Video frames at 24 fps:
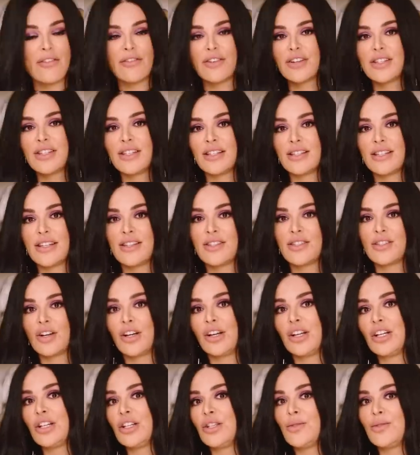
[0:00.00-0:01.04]
Ever since I
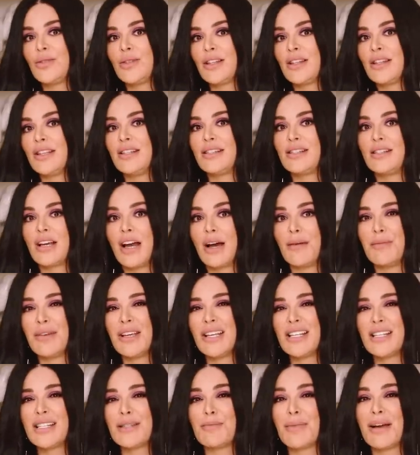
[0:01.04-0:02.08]
started using these
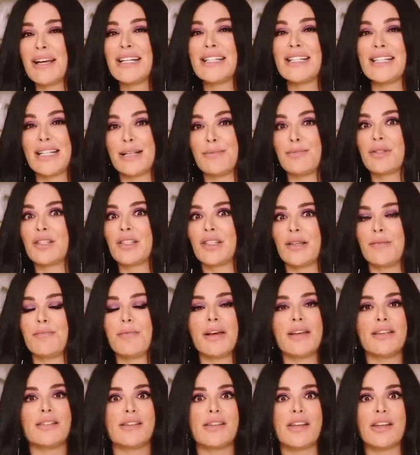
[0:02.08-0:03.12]
gummies, my deep sleep
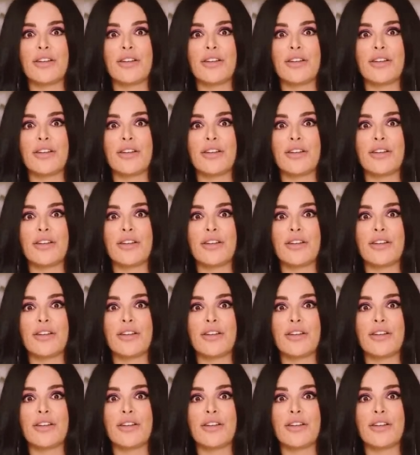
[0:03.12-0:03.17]
has